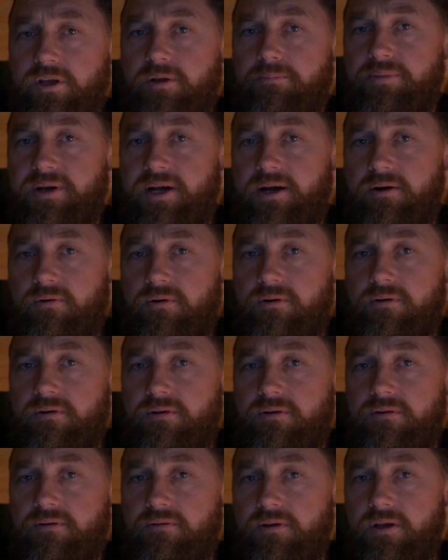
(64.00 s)
get power
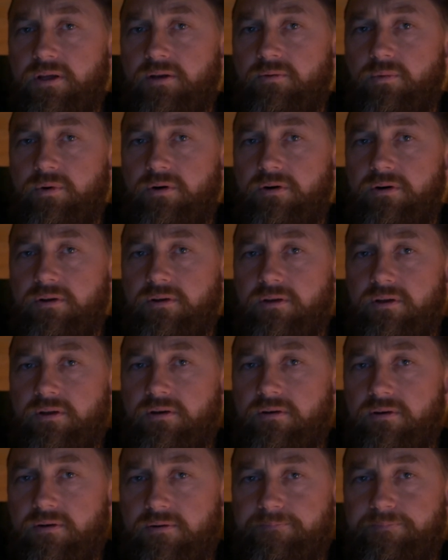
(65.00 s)
and we're
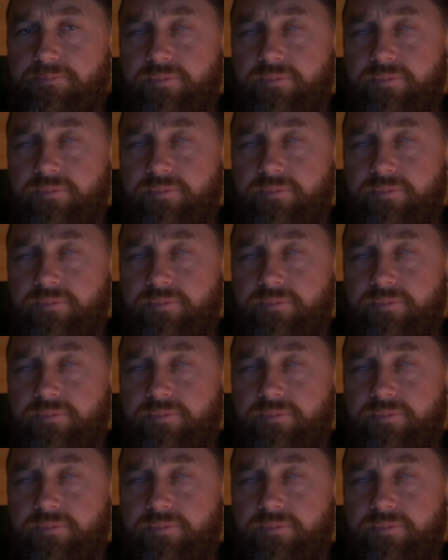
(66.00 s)
in